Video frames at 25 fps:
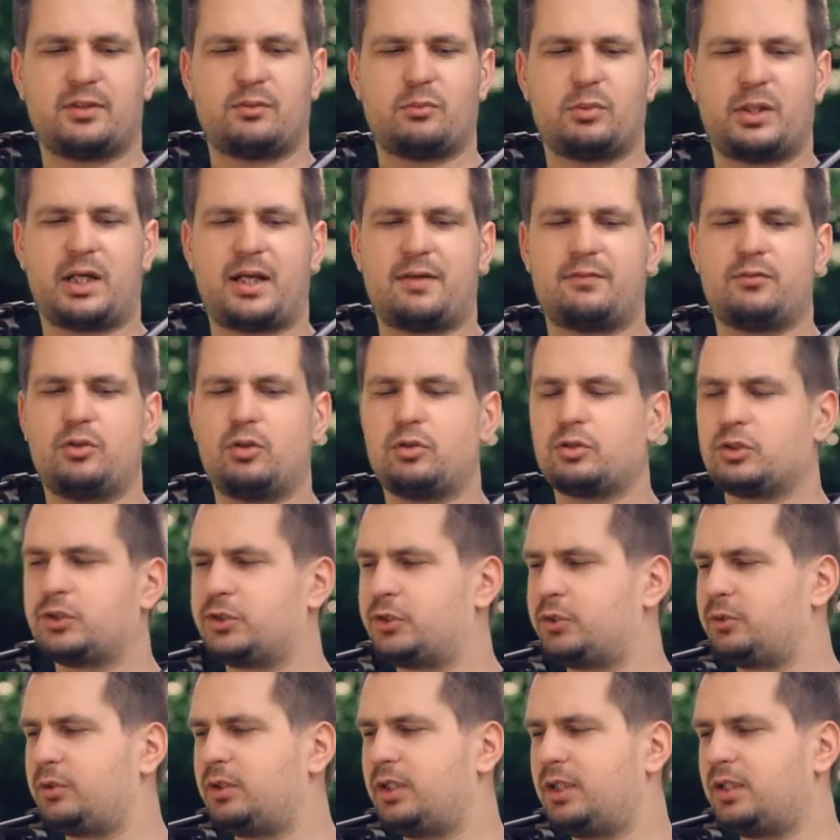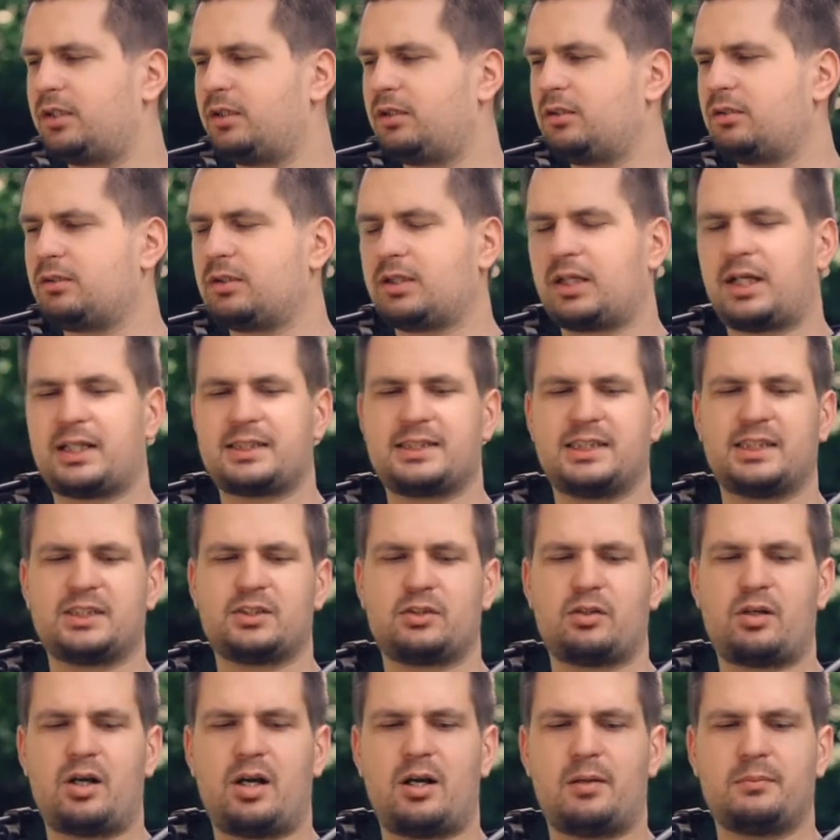We have those two little
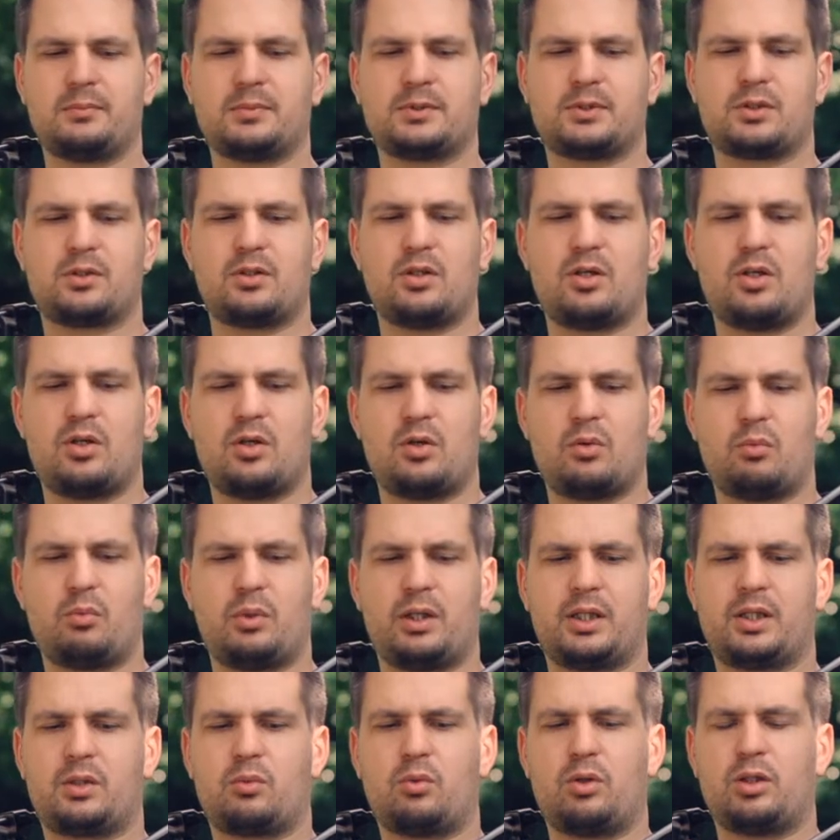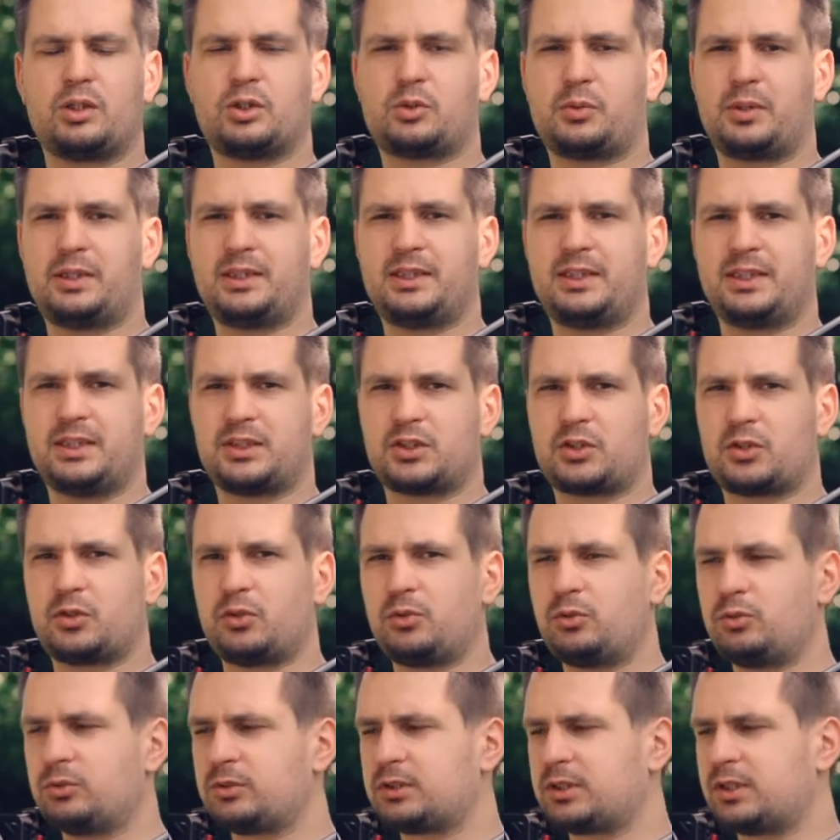accessory arms with quad 20
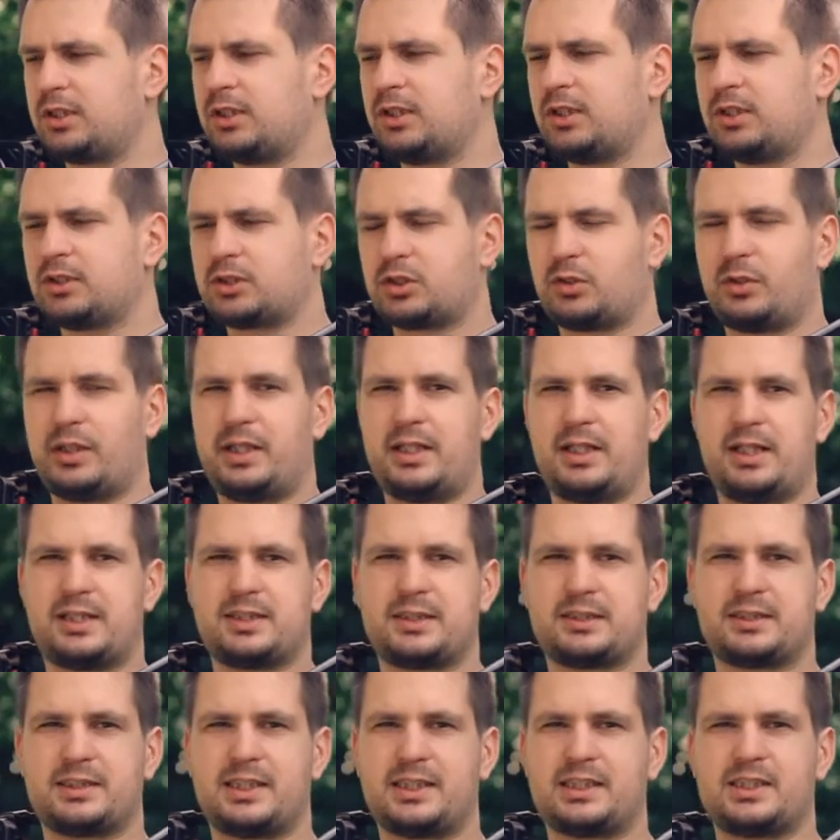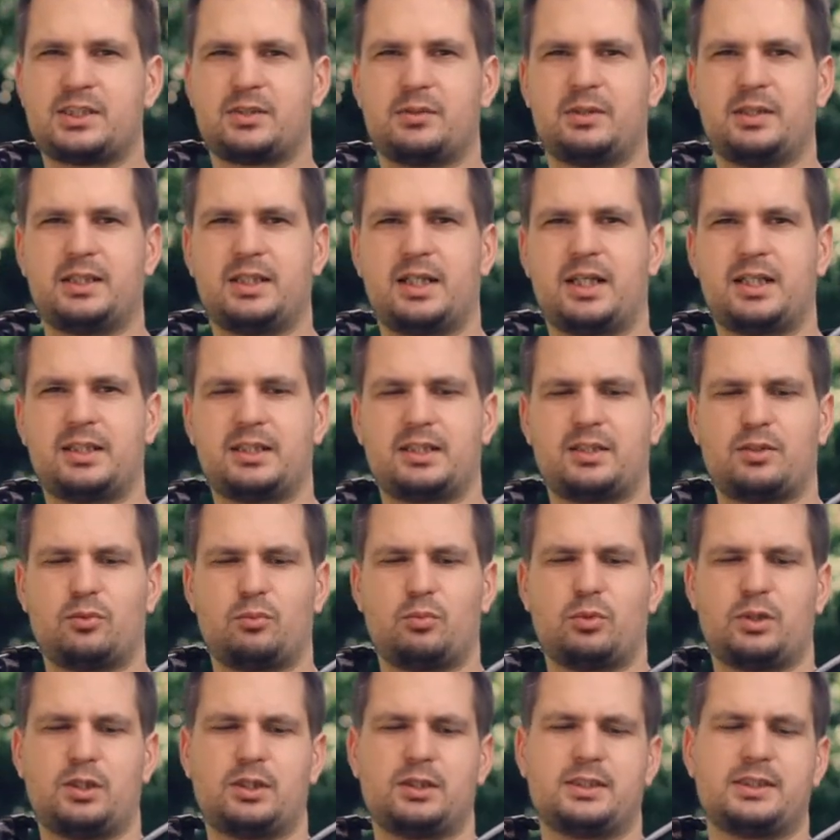screws, so any accessory that
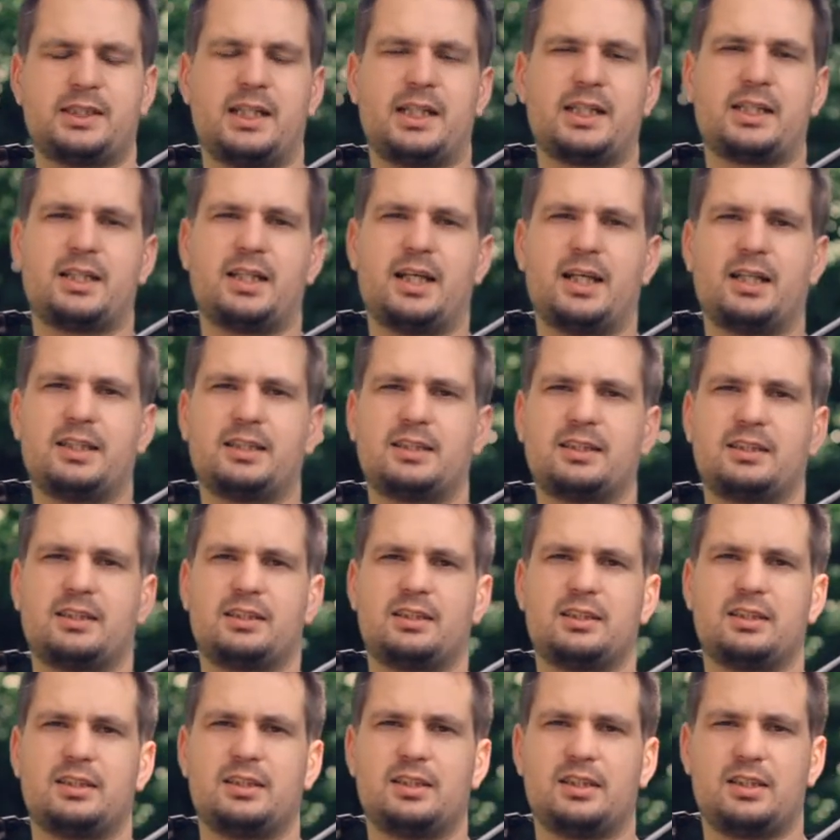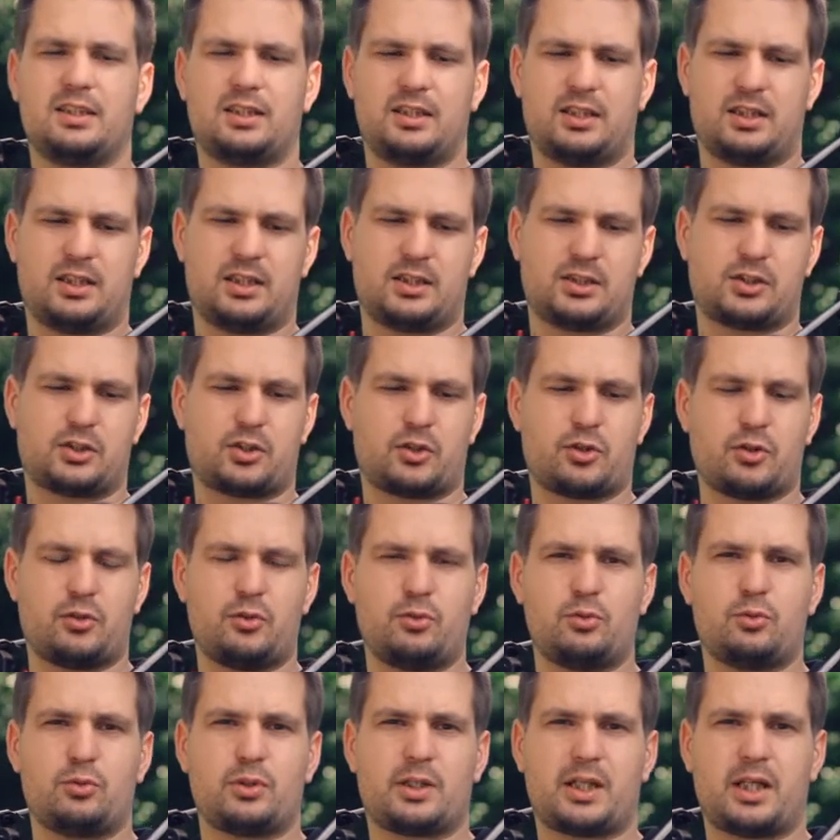will take that
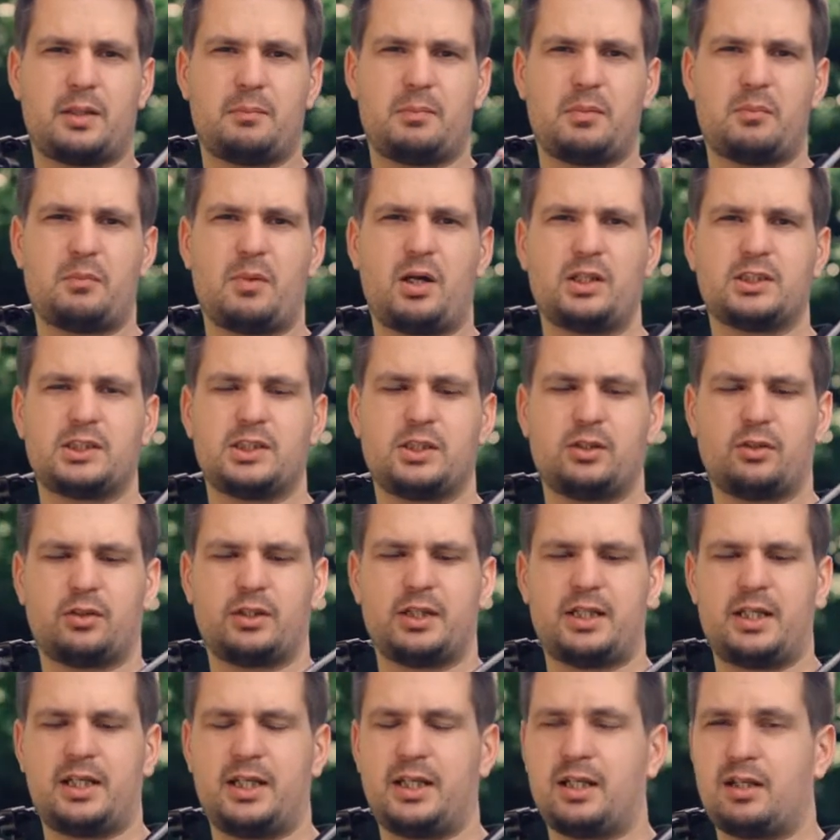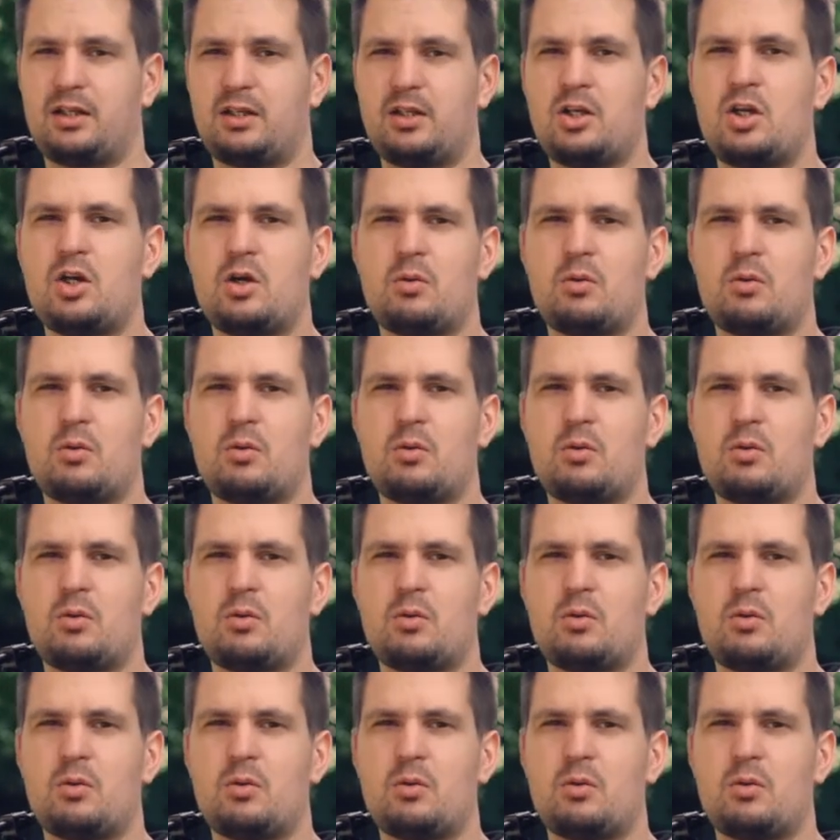screw can be mounted on here.